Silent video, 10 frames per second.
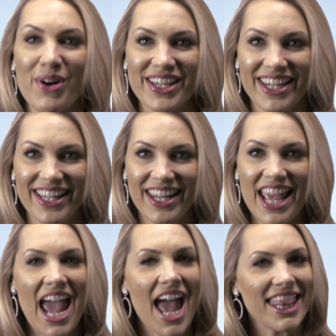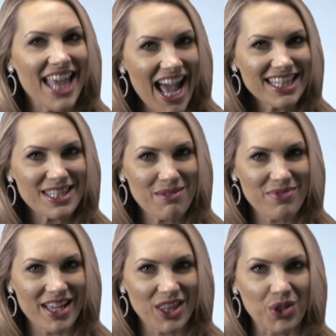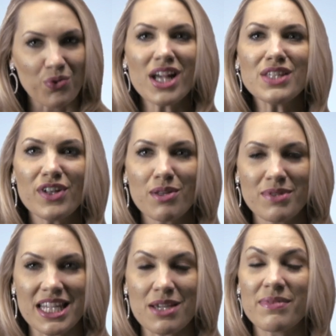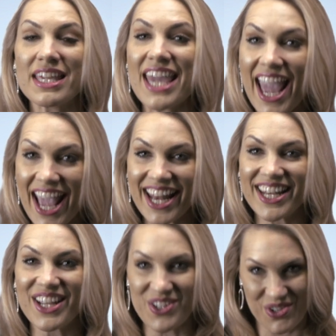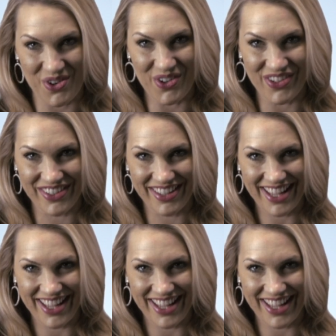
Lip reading: marketed. And that's something the Russ Phillips team can control.